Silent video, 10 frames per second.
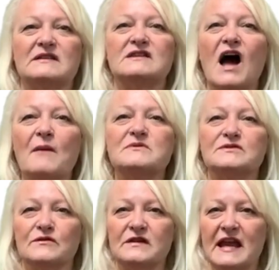the top
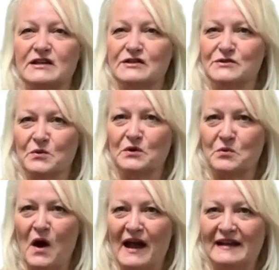certifications
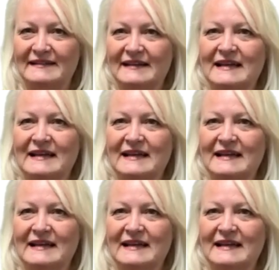worldwide.